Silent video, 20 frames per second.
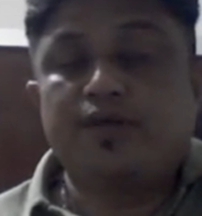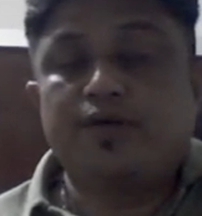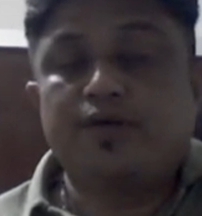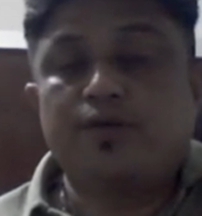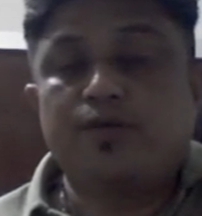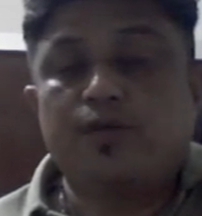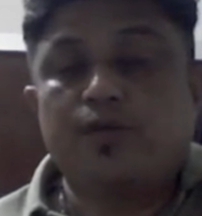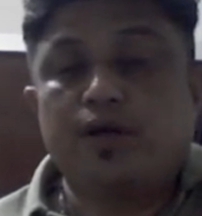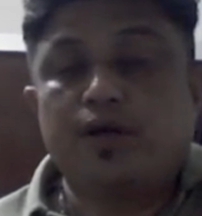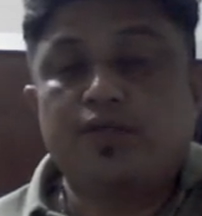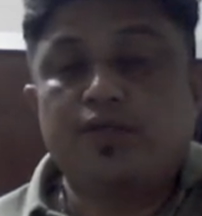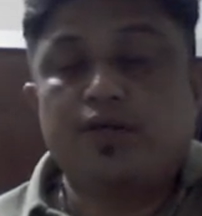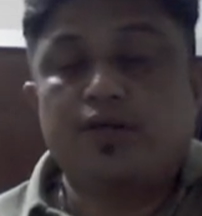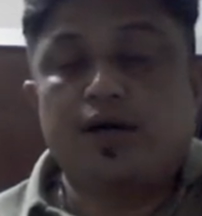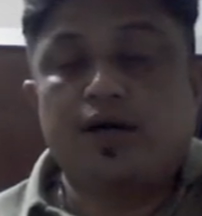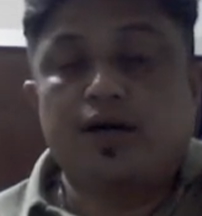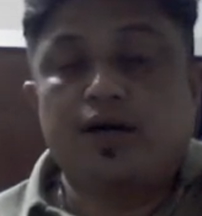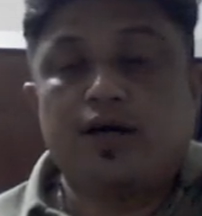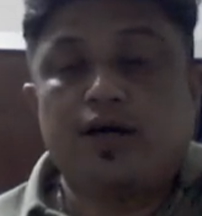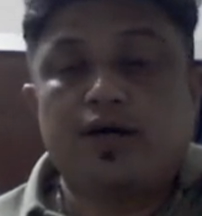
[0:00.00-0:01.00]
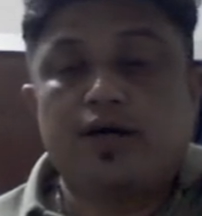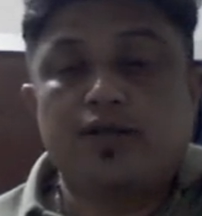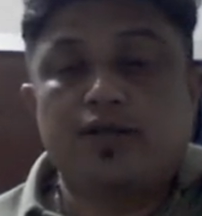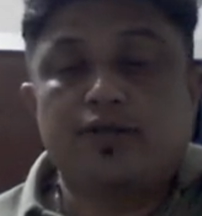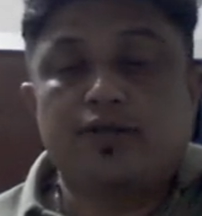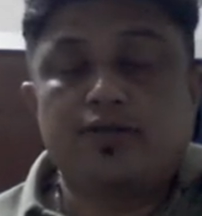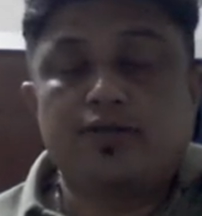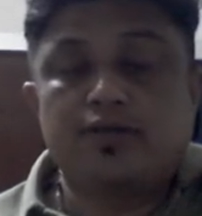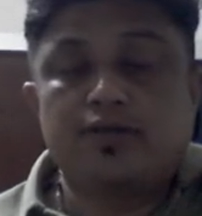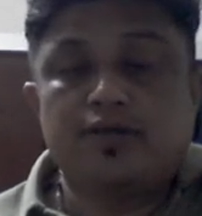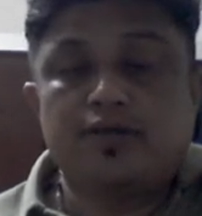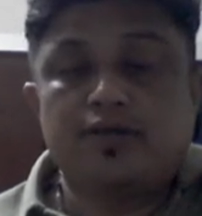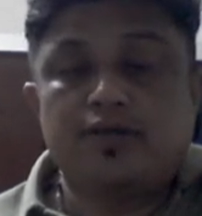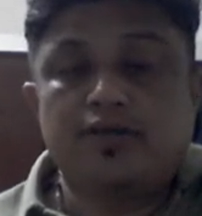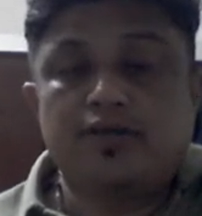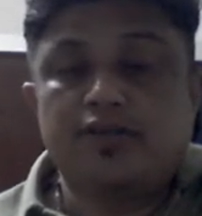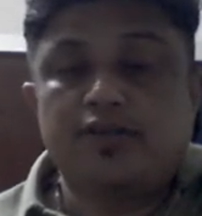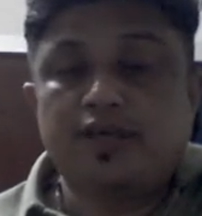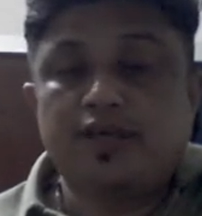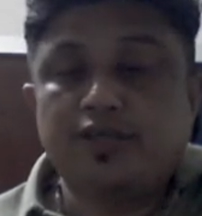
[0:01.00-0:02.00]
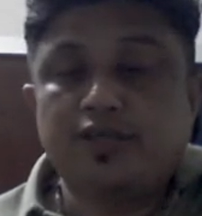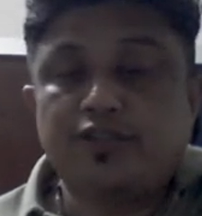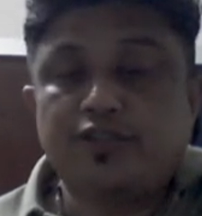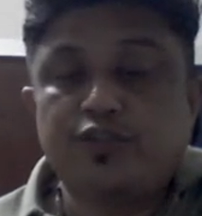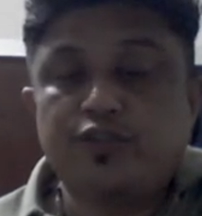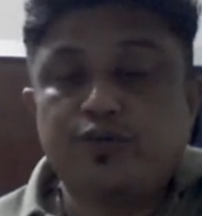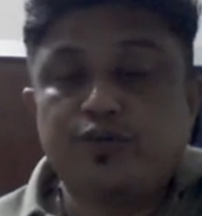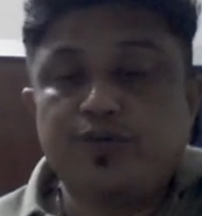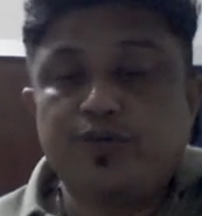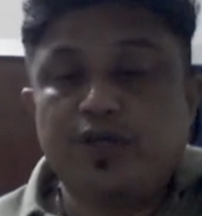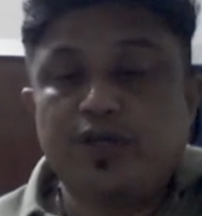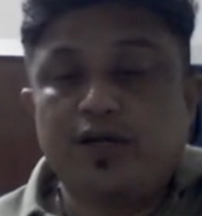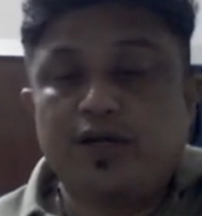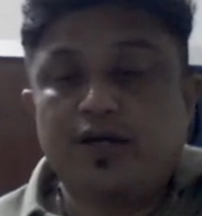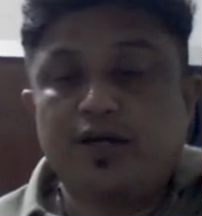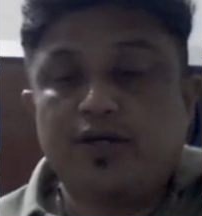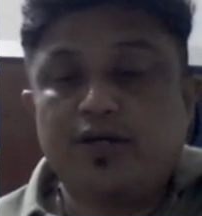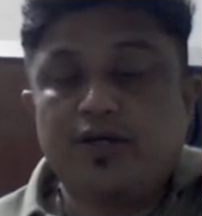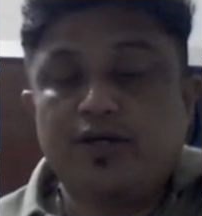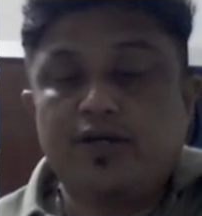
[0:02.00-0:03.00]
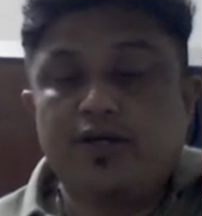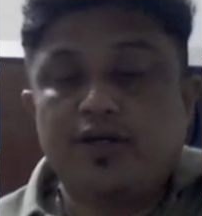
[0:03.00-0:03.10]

what are the things to be learned